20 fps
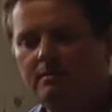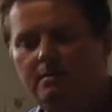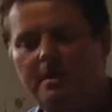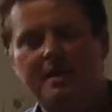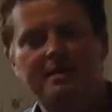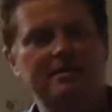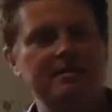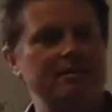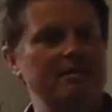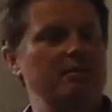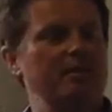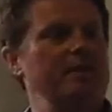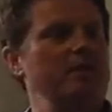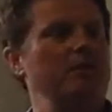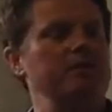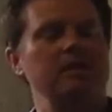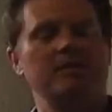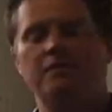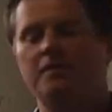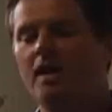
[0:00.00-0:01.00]
Better that we
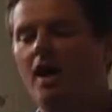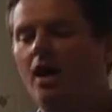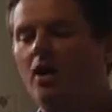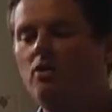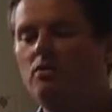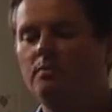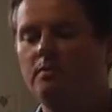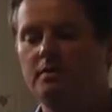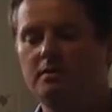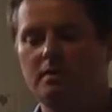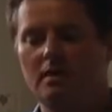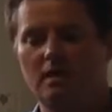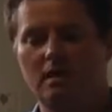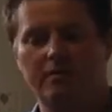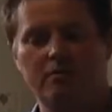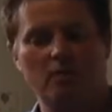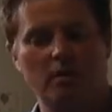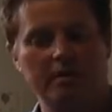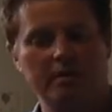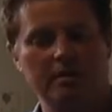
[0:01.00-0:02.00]
not even hope to
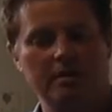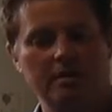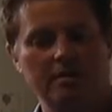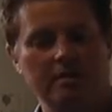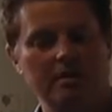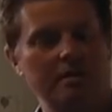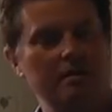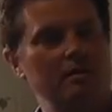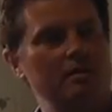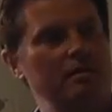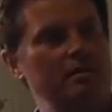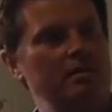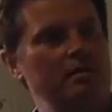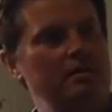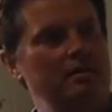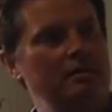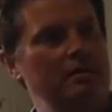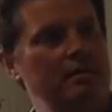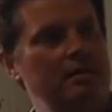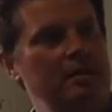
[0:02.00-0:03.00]
love one another,
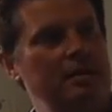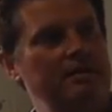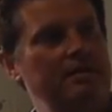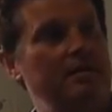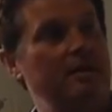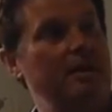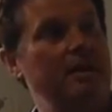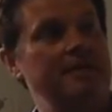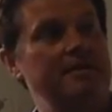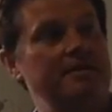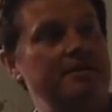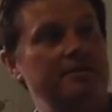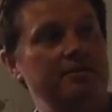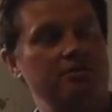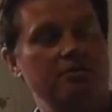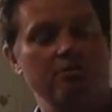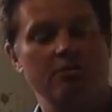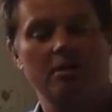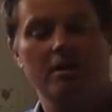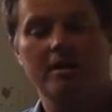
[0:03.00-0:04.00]
even less than
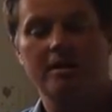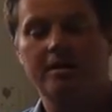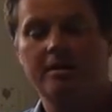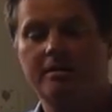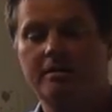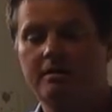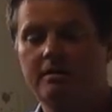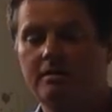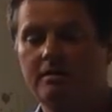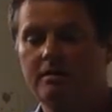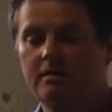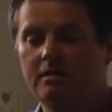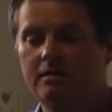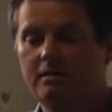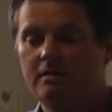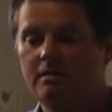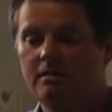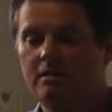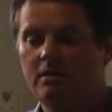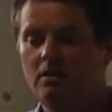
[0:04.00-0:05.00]
try.
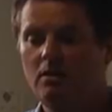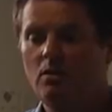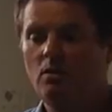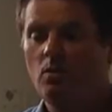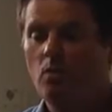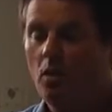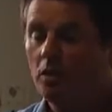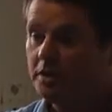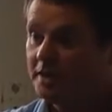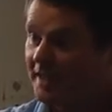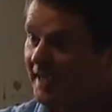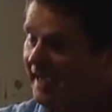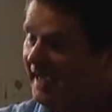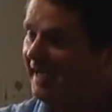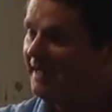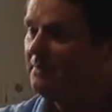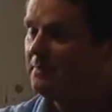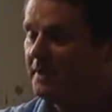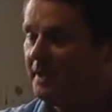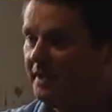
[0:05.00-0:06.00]
What
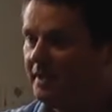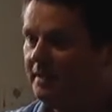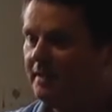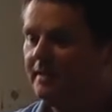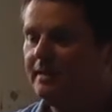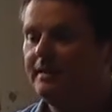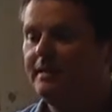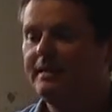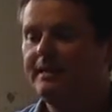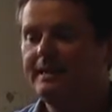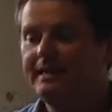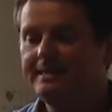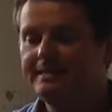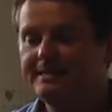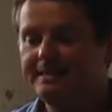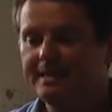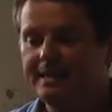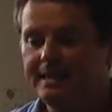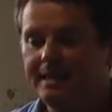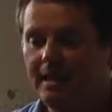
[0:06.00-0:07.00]
can be
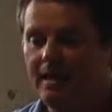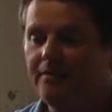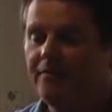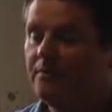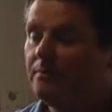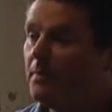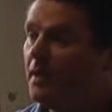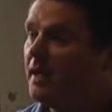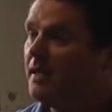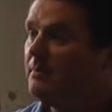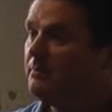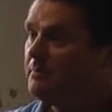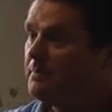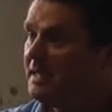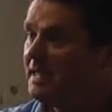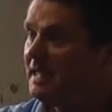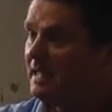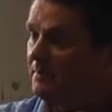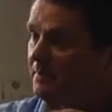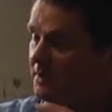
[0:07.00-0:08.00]
is that love might
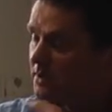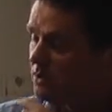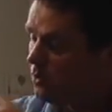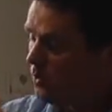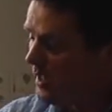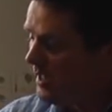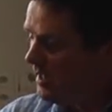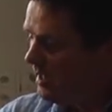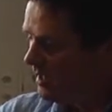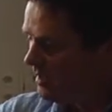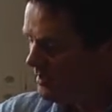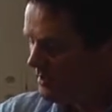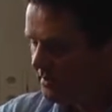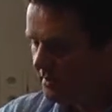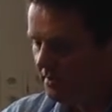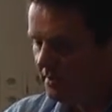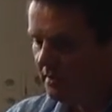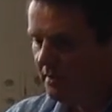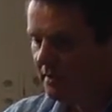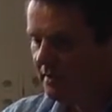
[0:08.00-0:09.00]
be between
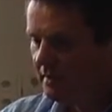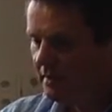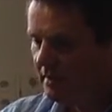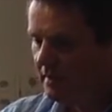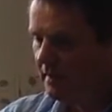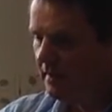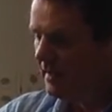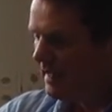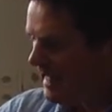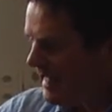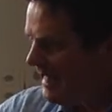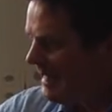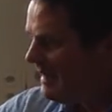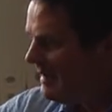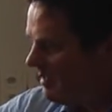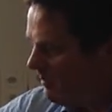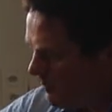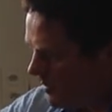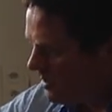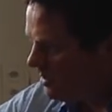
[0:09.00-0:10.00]
us,
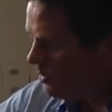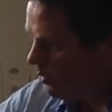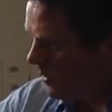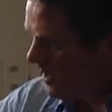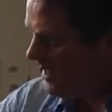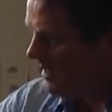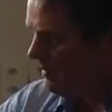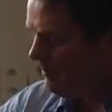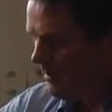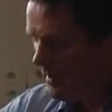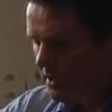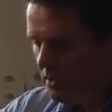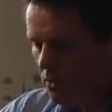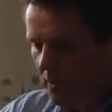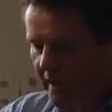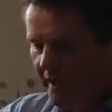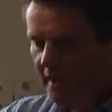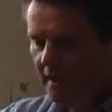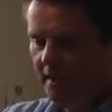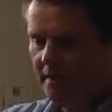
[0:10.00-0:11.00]
in the
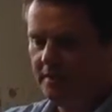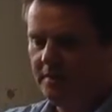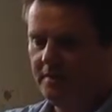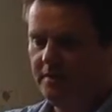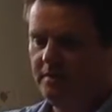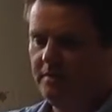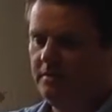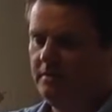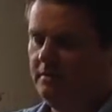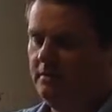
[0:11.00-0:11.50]
between us.